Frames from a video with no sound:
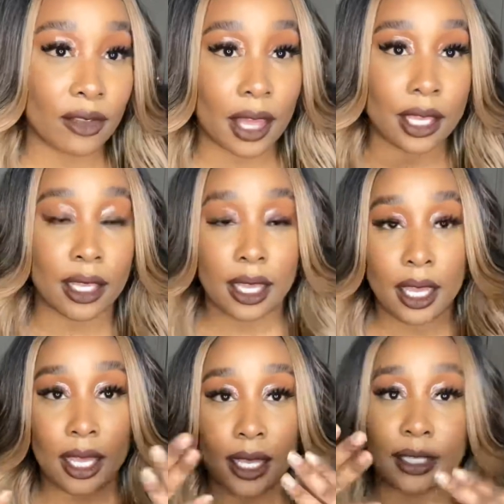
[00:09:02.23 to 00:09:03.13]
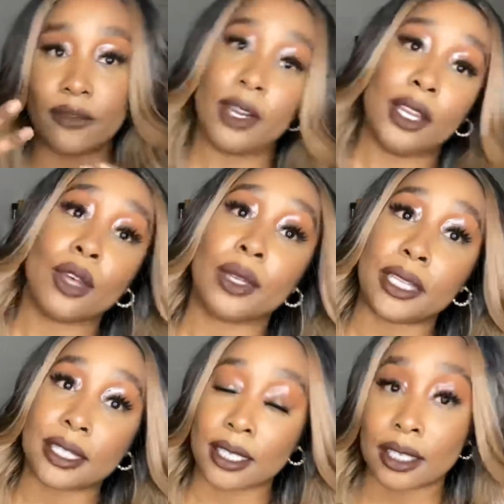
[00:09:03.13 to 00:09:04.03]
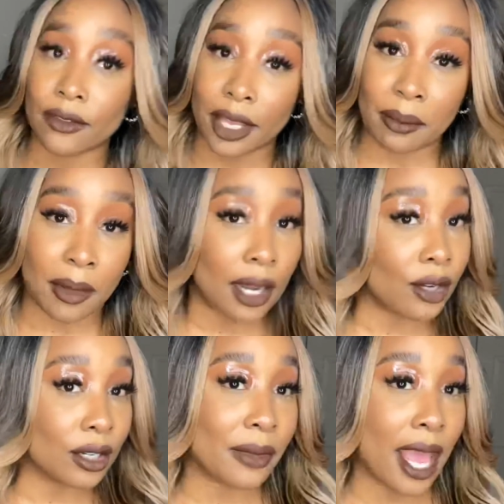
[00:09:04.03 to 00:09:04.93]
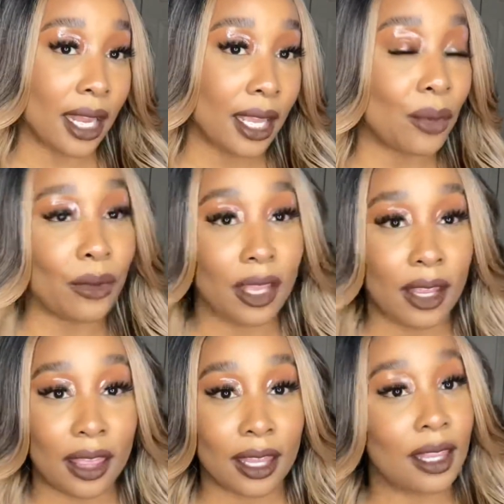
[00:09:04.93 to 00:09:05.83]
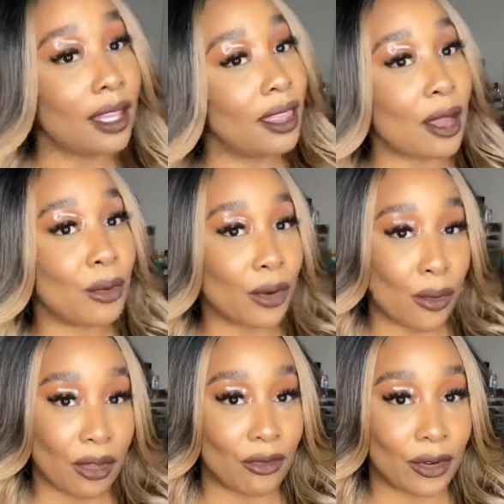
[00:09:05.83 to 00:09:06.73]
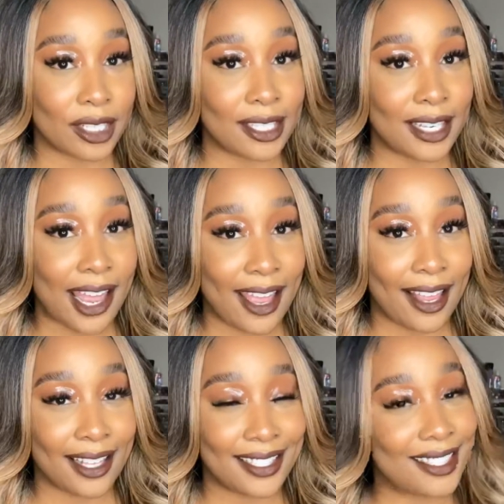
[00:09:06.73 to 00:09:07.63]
like it's very cohesive and monochromatic with the look that we're going for today.